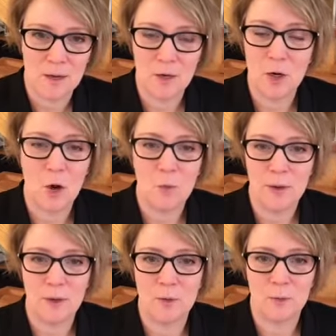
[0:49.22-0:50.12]
no
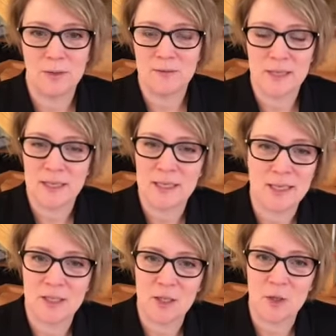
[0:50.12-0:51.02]
one who lives in an
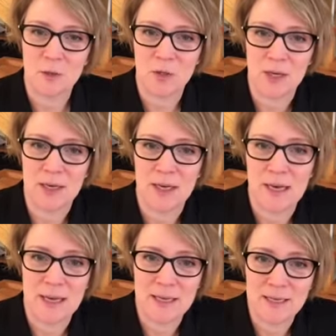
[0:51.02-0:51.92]
institution
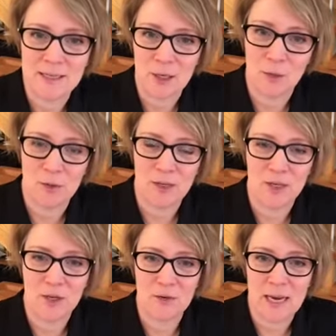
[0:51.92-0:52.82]
is included
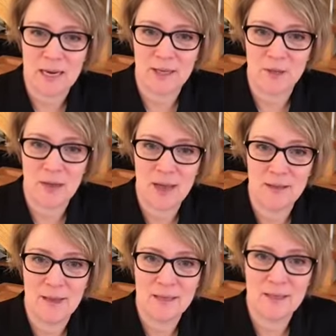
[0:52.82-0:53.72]
in your data? So
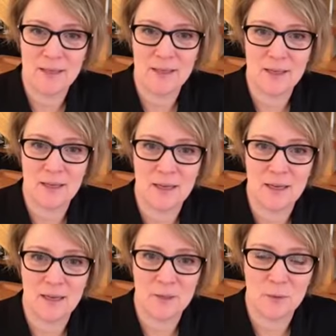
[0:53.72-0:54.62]
that's
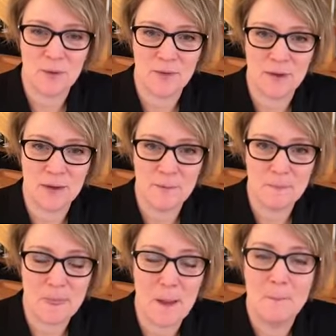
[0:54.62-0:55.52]
a sort of
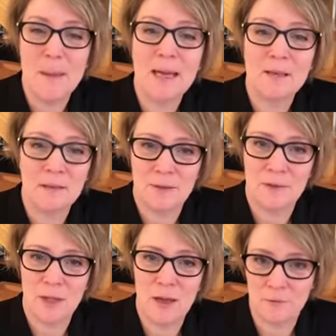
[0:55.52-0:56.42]
a meta
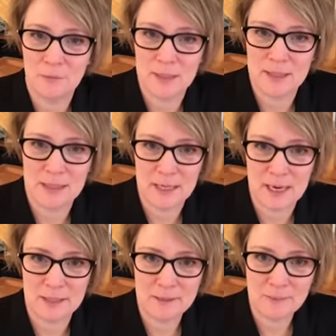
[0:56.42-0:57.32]
level of missing
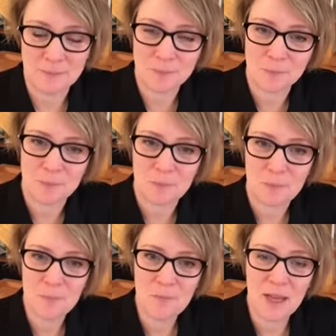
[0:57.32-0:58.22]
data.
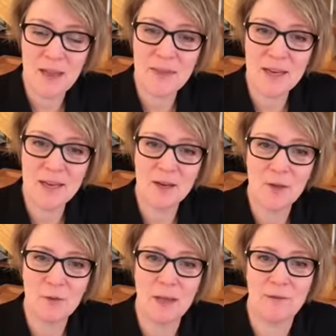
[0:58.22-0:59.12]
And then
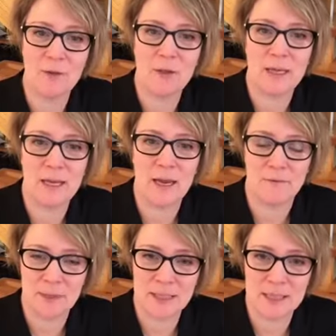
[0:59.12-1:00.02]
another level
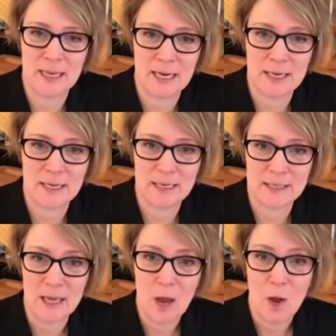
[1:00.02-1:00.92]
of missing data
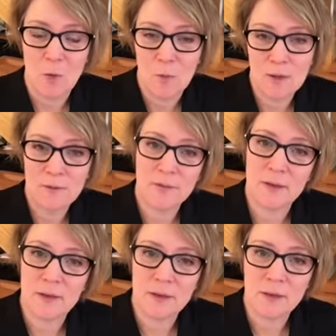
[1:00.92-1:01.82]
is, what if
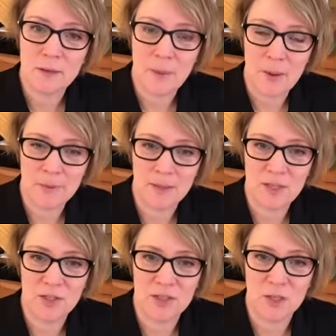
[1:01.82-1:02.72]
the
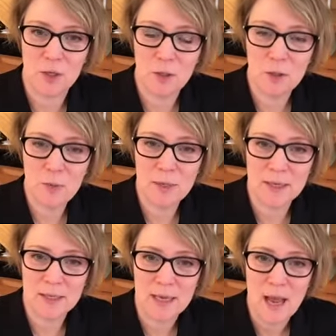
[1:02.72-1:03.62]
population is
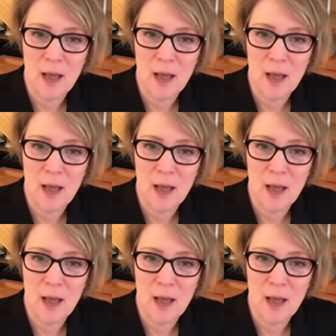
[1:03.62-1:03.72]
included,